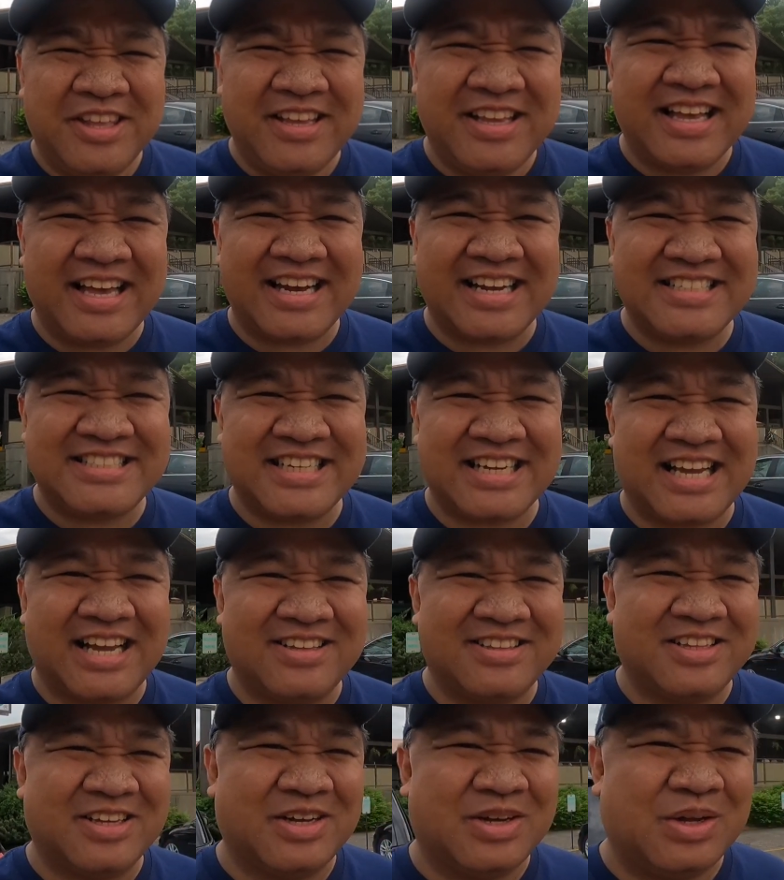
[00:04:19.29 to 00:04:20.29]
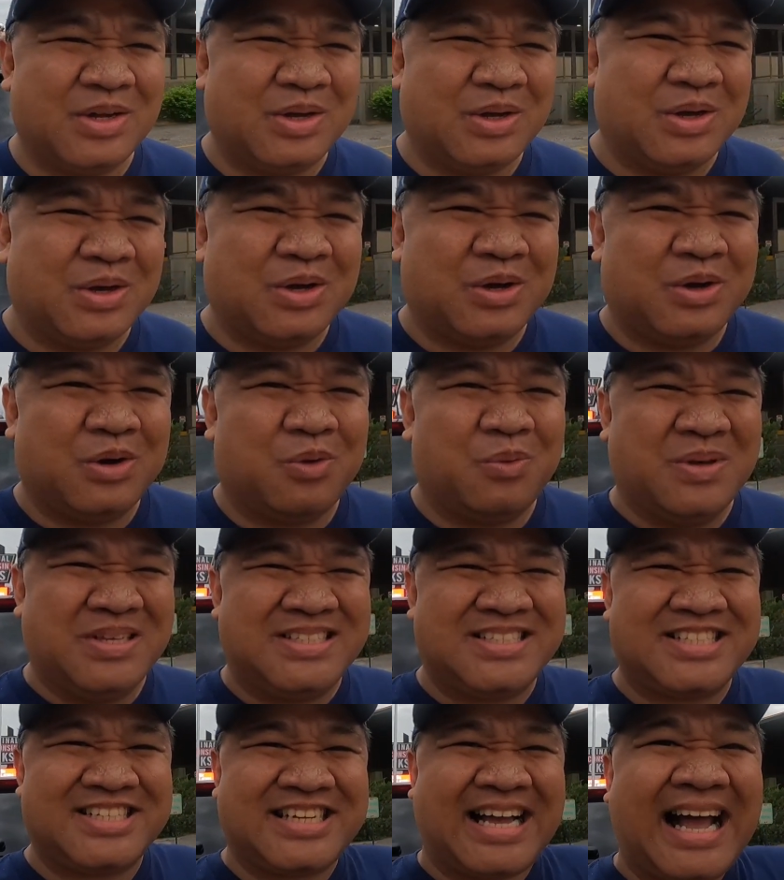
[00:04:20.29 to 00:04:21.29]
You gotta check out the
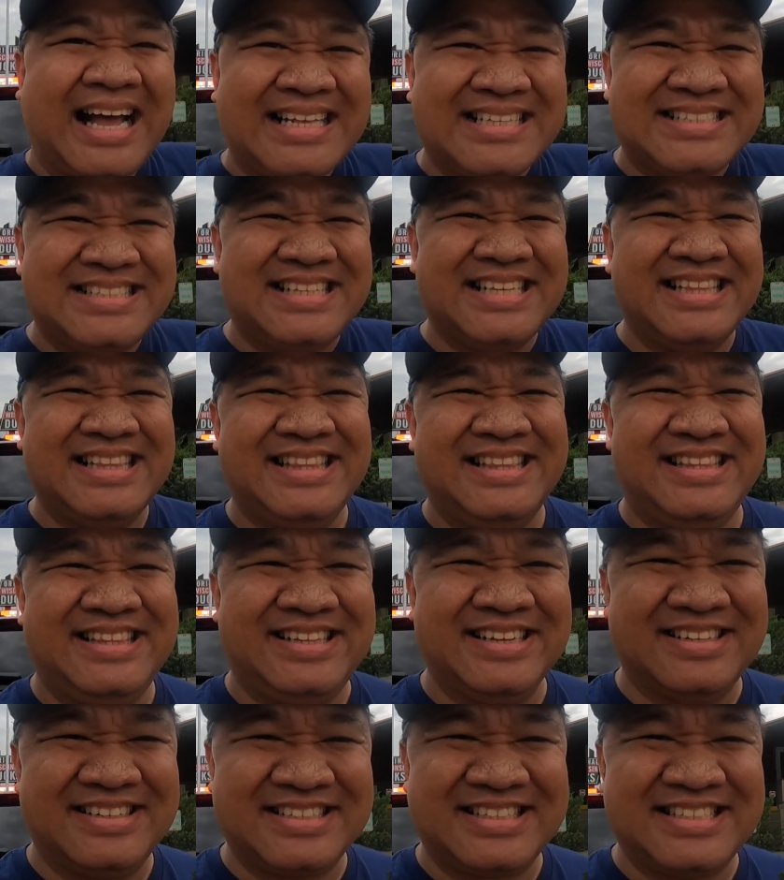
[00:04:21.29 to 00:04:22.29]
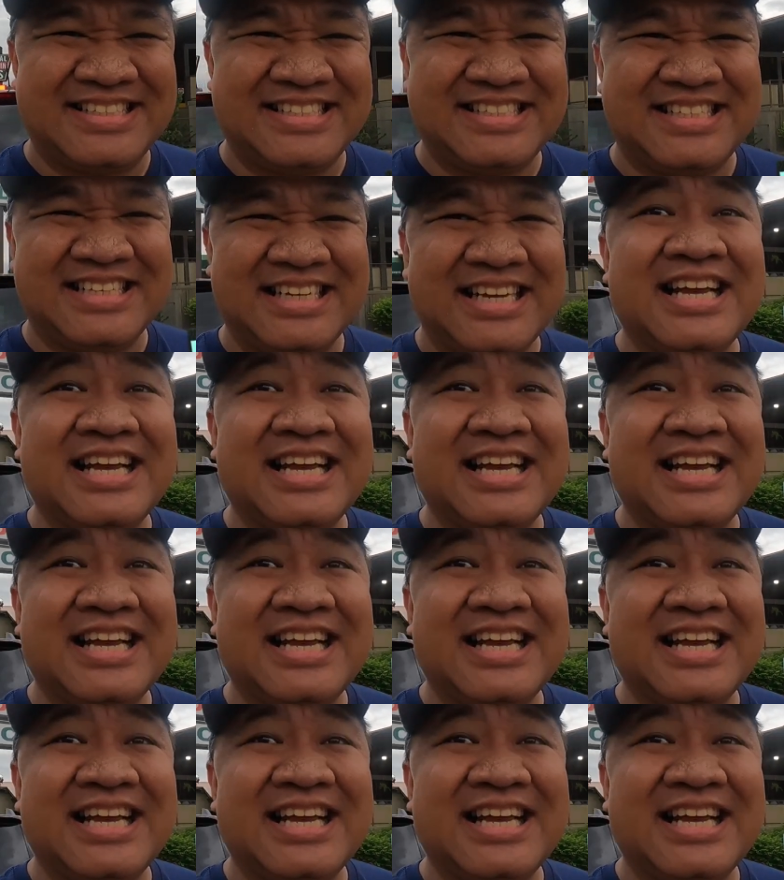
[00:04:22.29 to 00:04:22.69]
Wisconsin Ducks.